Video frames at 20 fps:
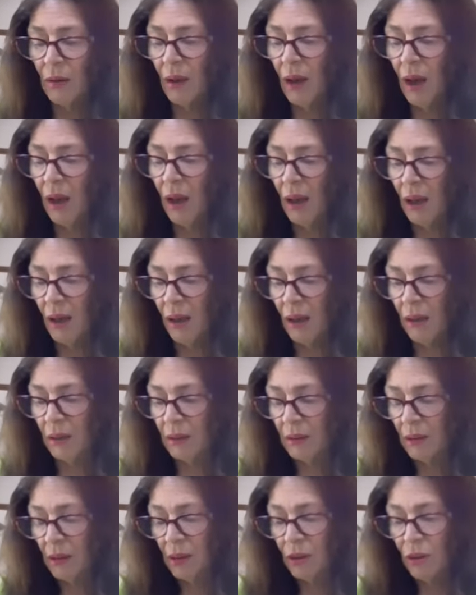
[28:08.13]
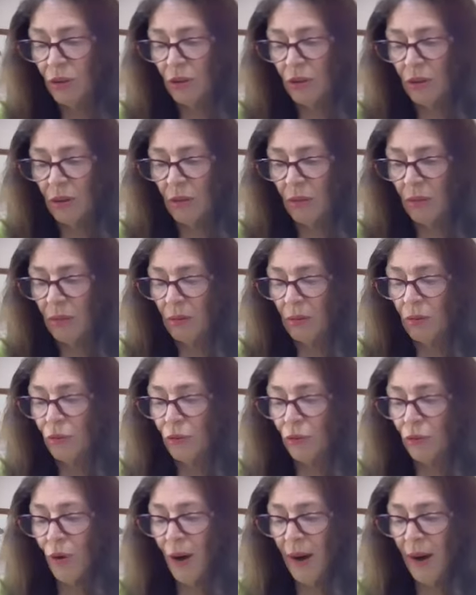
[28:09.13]
Ah,
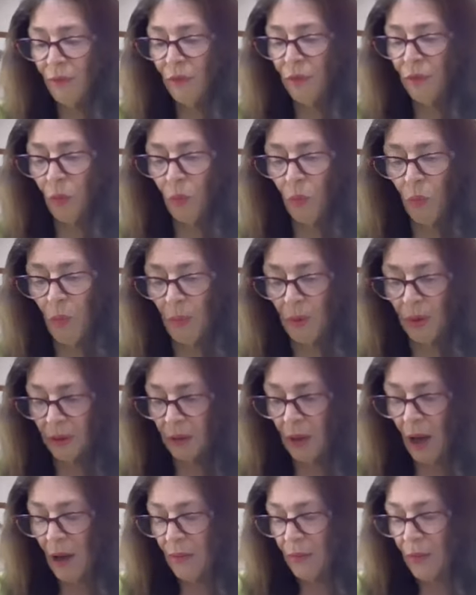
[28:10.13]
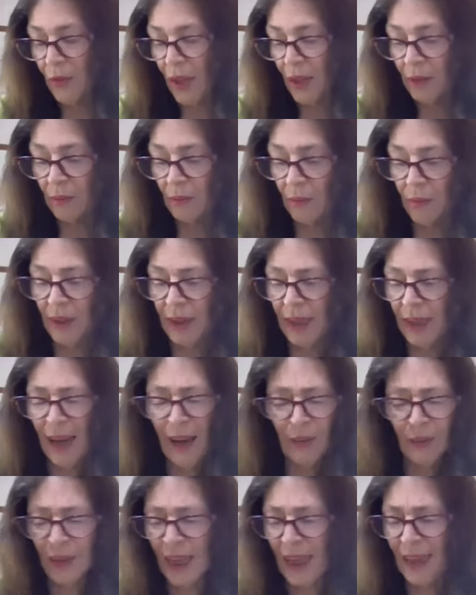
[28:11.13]
dreadful woman over the
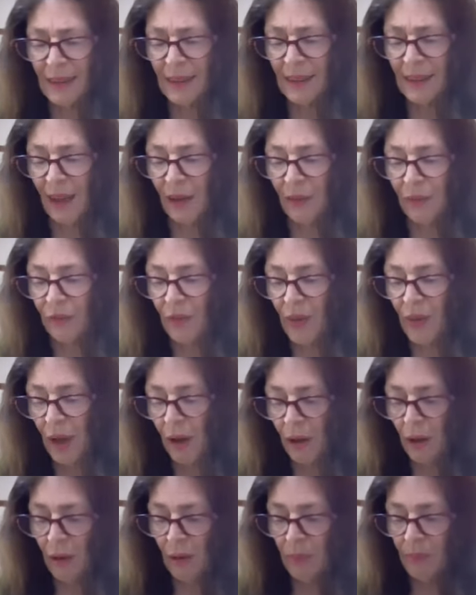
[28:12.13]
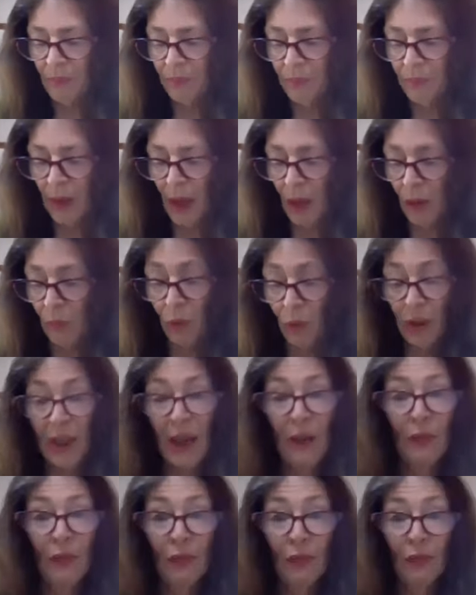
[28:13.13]
Kavanaugh stuff. I will
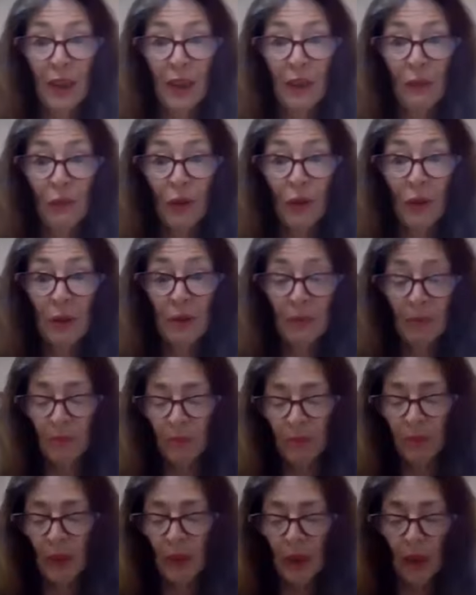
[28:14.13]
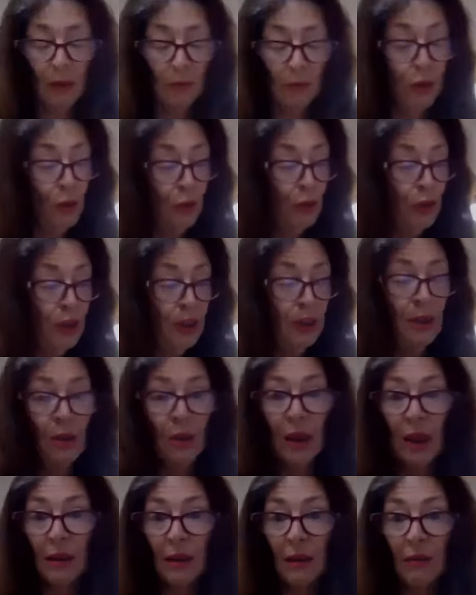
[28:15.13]
never forgive her. I'm sure she's not
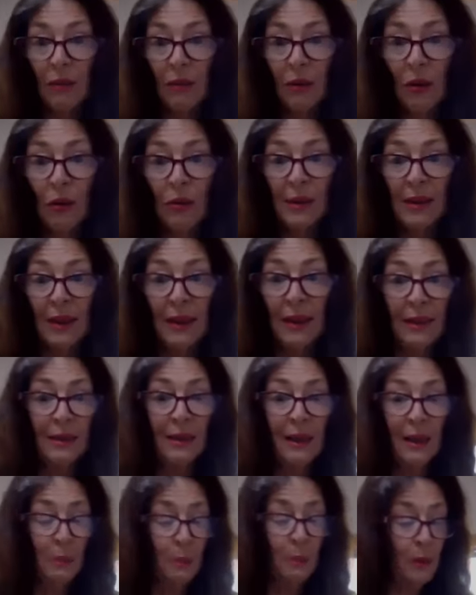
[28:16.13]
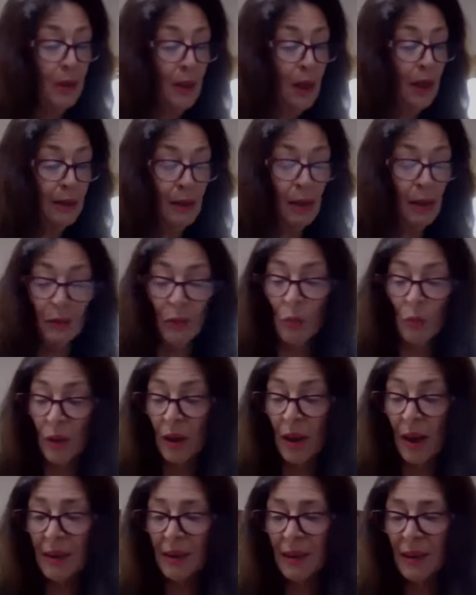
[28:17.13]
going to lose any sleep at night over what
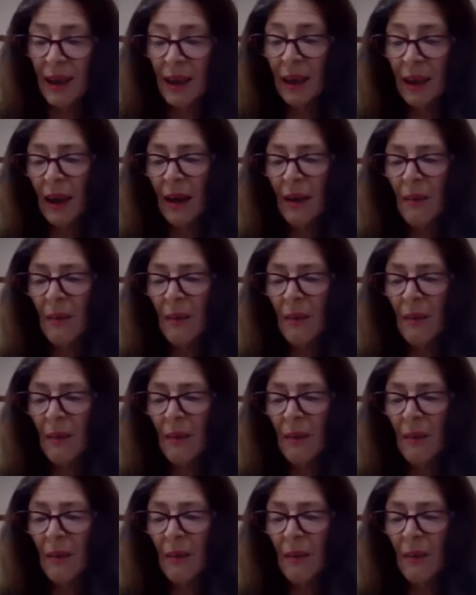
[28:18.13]
I think.